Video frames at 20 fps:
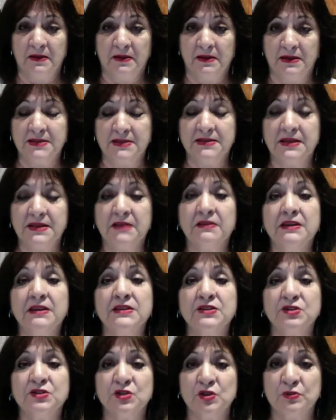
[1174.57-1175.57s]
is that
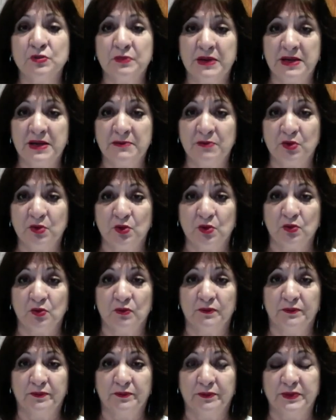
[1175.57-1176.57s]
these two people
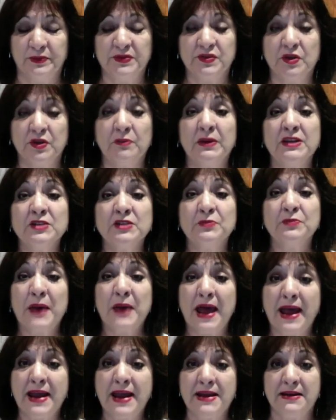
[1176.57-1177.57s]
with so much
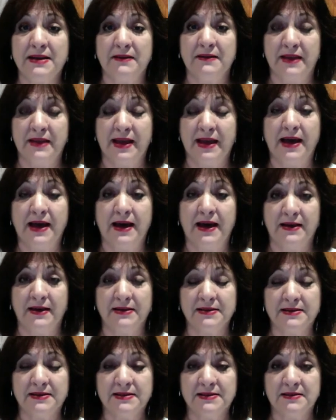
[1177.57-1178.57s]
pain in their
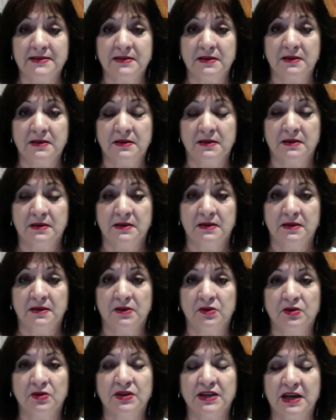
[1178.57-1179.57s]
hearts
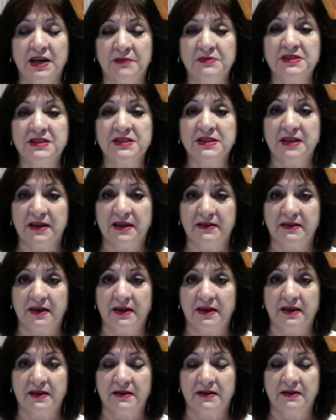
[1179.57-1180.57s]
could come together